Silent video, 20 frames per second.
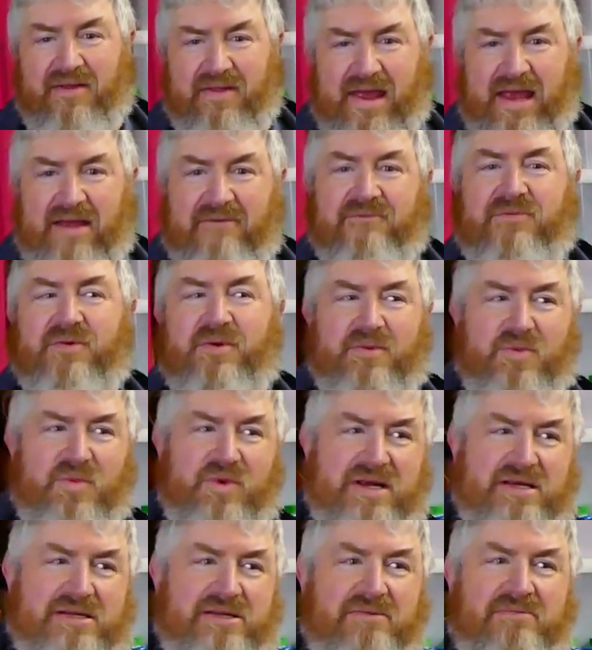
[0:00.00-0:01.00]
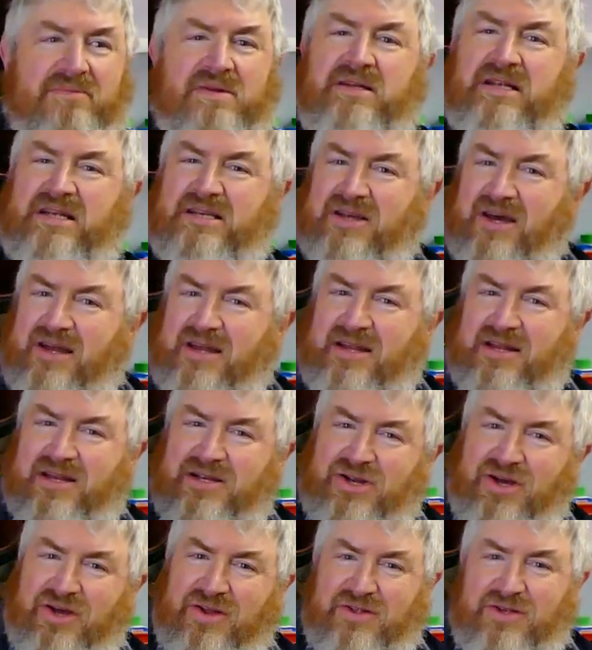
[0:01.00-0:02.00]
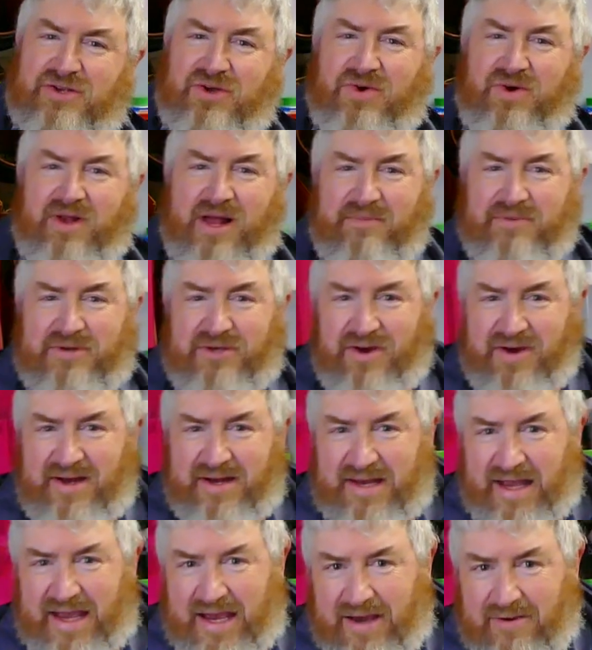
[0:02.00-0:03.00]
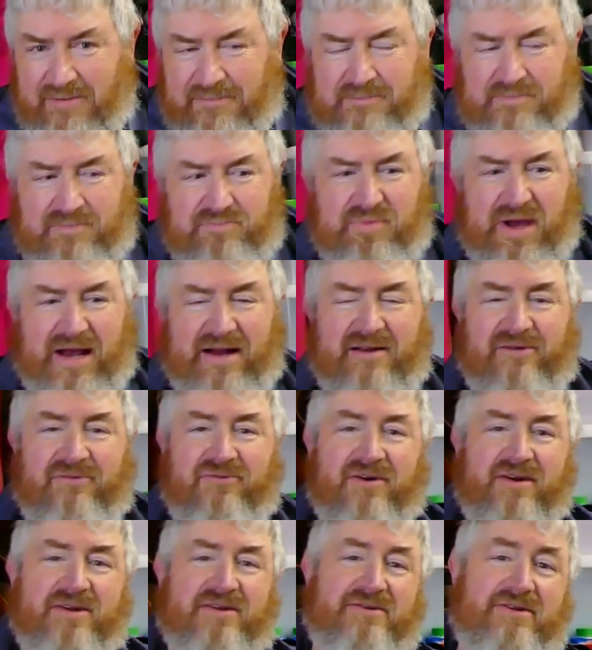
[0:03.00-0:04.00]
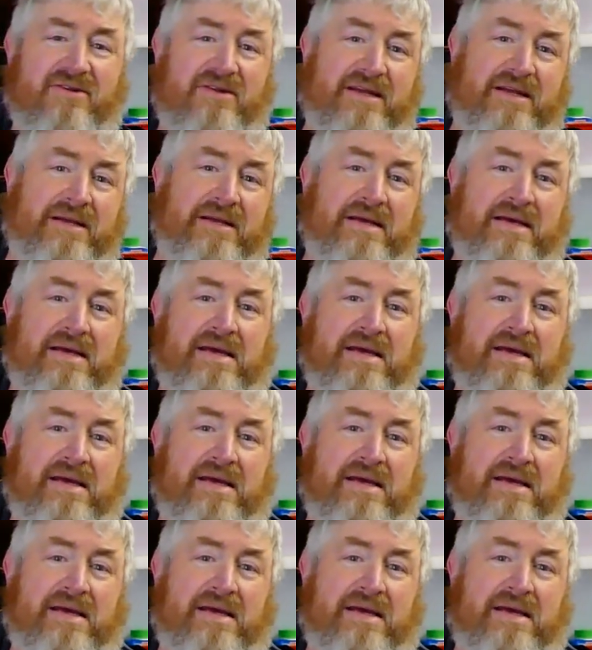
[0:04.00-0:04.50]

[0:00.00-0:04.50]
in their infinite wisdom decided to turn the soil upside down, back to front sort of thing.